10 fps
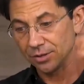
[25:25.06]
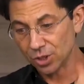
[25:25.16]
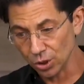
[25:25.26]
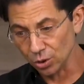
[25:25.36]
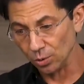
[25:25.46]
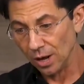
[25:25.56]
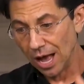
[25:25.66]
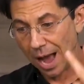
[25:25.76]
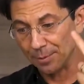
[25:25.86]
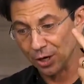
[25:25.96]
2,
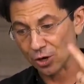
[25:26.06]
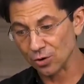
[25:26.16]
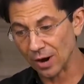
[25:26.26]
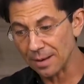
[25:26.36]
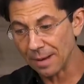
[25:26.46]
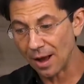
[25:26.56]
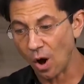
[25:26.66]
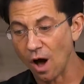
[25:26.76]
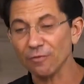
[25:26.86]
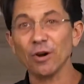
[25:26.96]
I'm going to create my
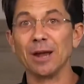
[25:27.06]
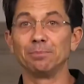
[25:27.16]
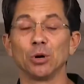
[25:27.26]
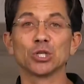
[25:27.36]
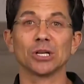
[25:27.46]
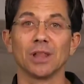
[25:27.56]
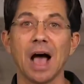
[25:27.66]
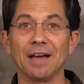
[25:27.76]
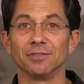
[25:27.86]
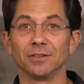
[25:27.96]
offer and push it
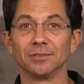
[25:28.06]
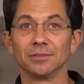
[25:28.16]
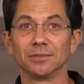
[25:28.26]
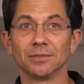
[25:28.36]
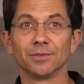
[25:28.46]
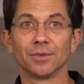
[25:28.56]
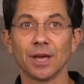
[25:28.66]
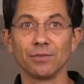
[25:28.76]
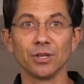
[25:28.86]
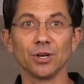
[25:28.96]
live.
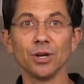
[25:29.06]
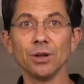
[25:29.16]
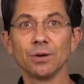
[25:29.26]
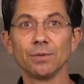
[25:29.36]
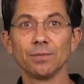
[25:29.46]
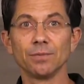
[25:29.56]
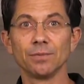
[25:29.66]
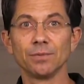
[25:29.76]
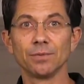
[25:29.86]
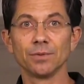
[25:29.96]
Everything good?
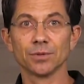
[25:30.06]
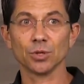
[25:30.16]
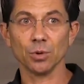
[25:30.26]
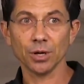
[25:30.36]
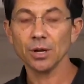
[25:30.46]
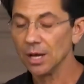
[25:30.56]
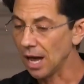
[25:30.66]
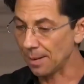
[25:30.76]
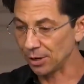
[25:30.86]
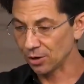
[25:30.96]
Still working?
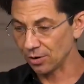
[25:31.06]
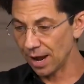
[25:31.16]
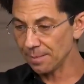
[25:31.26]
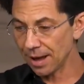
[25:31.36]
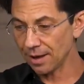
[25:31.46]
I'm going to create